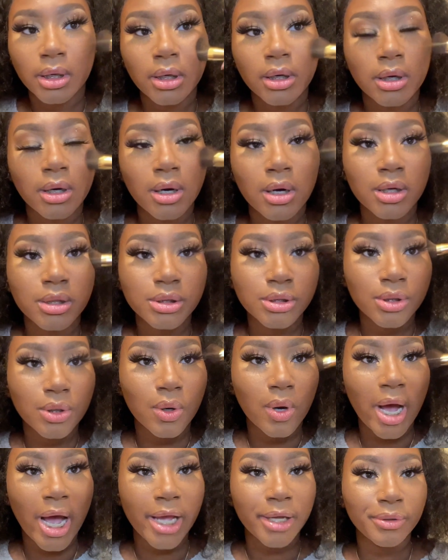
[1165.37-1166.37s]
Also,
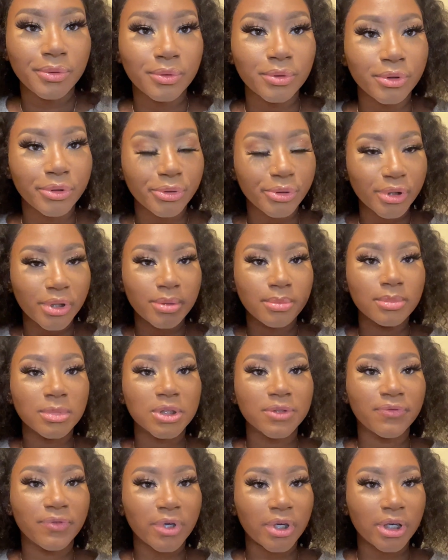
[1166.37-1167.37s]
I do creams
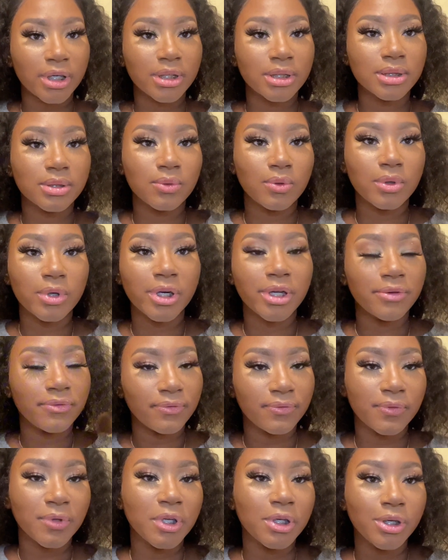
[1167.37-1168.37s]
first, or
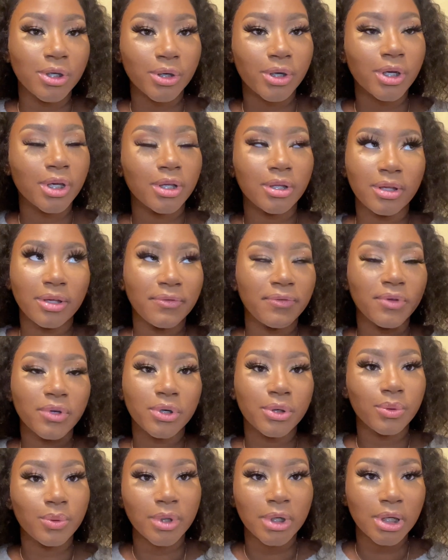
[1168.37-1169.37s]
if you're
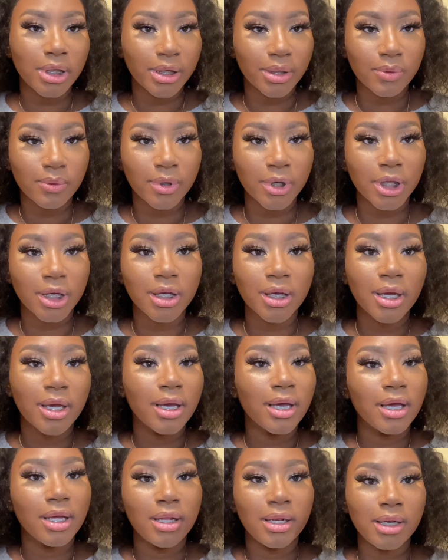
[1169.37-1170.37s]
doing
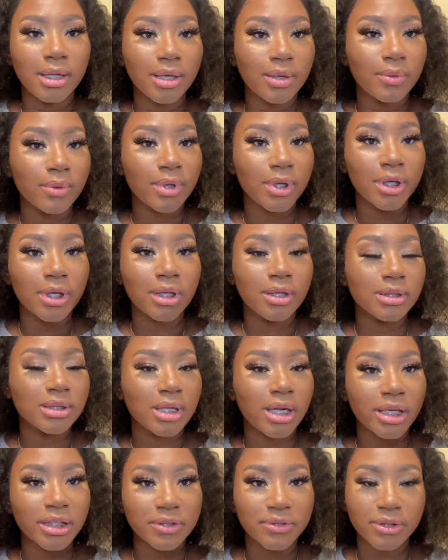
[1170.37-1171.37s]
liquid
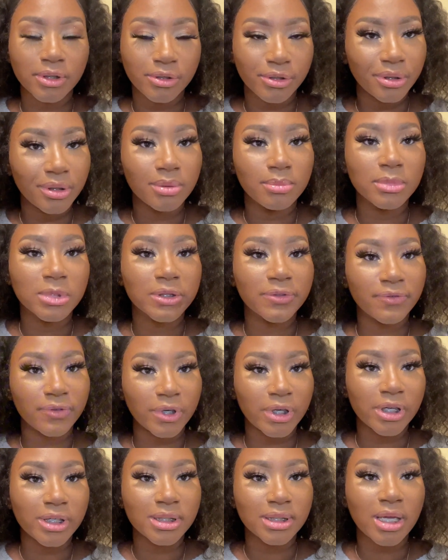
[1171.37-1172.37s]
slash creams
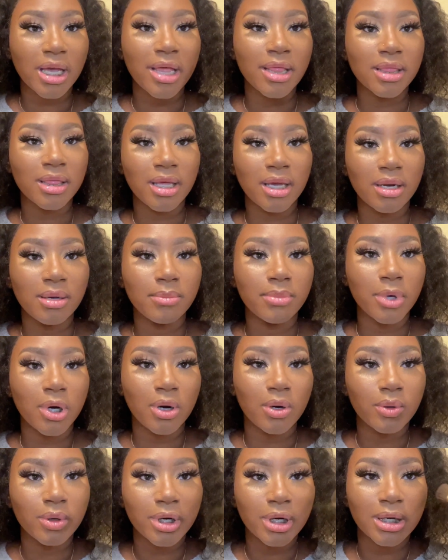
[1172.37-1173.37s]
first and then
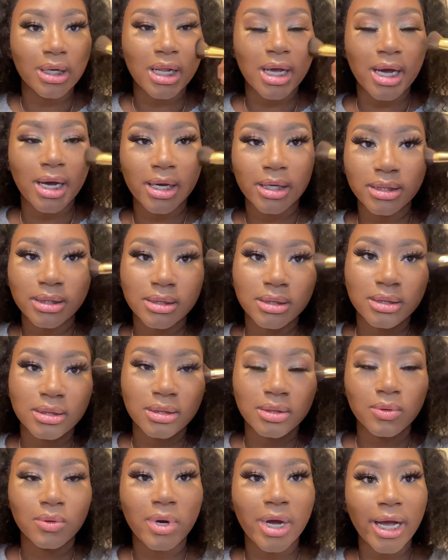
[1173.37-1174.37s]
powder last.
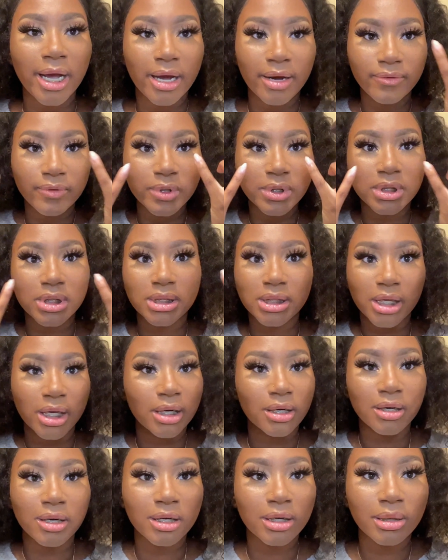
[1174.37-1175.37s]
So I haven't set
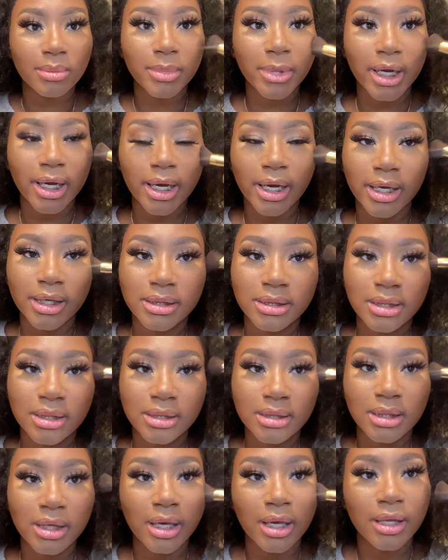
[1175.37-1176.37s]
under my eyes
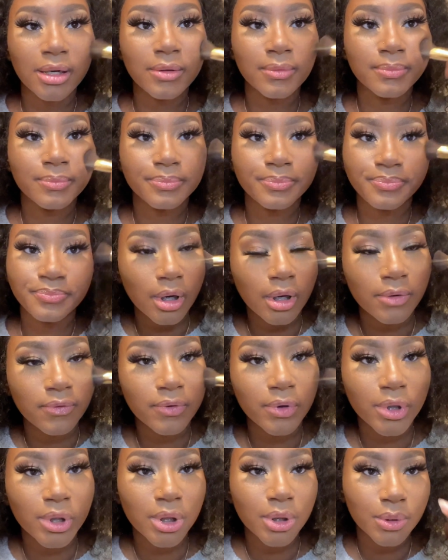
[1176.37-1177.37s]
as yet. And
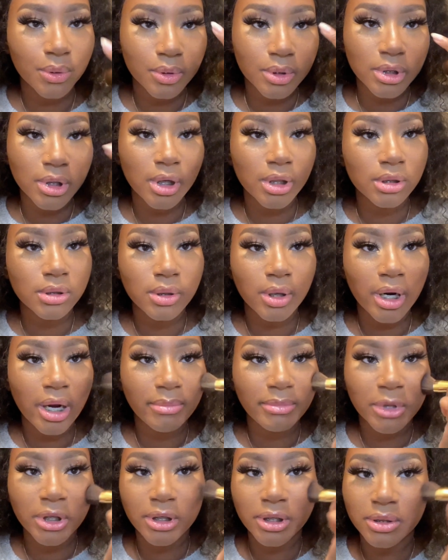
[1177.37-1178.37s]
for the nose contour, I'm
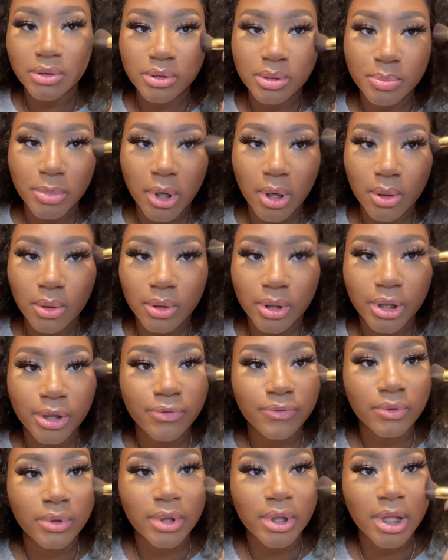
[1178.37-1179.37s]
gonna use powder
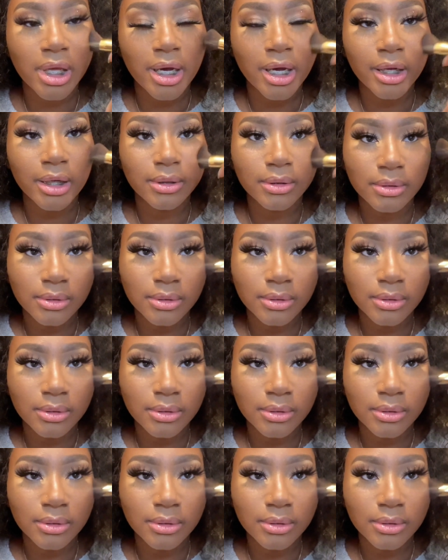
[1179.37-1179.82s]
for that.